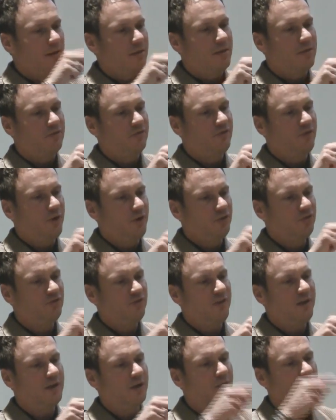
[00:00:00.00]
The
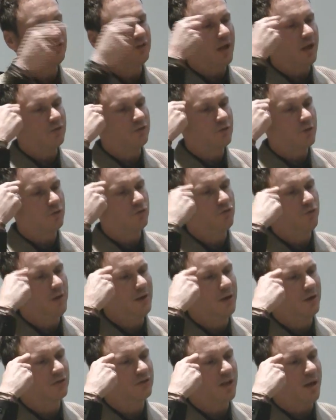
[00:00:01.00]
first finger starts to
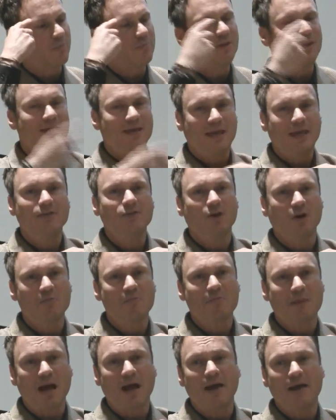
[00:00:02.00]
trigger something in your
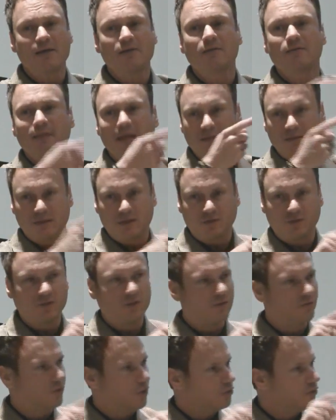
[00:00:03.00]
mind that this
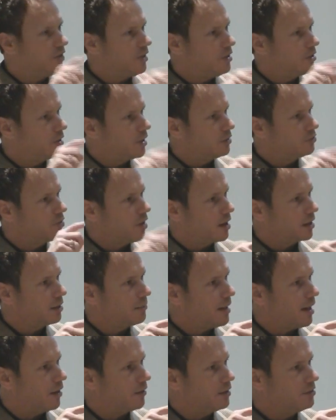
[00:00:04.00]
is the first thing you're going to talk
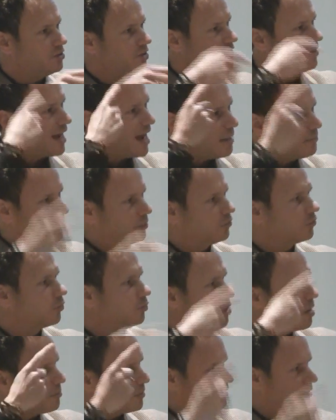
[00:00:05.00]
about. It just happens
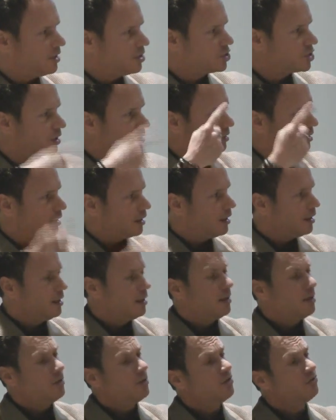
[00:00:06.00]
through repetition.
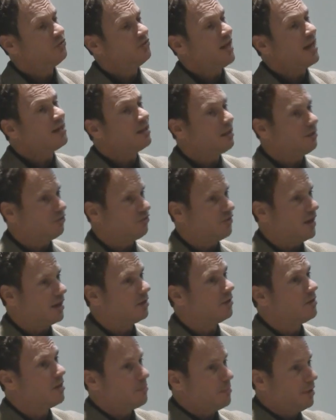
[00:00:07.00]
The second
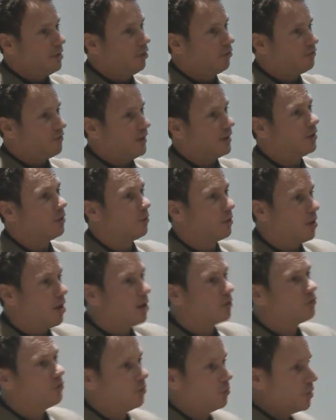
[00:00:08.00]
finger, the middle finger, will
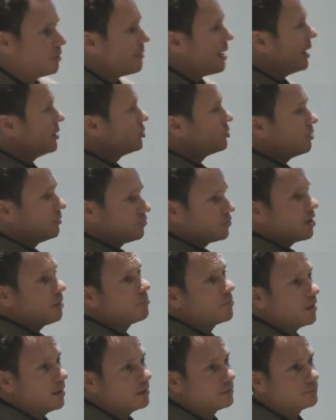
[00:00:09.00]
also remind you of
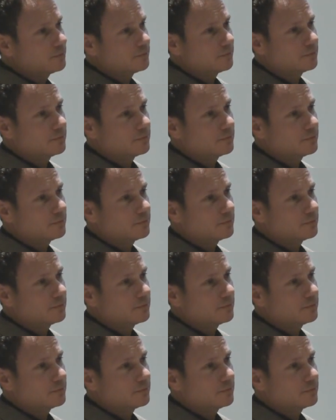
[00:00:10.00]
something.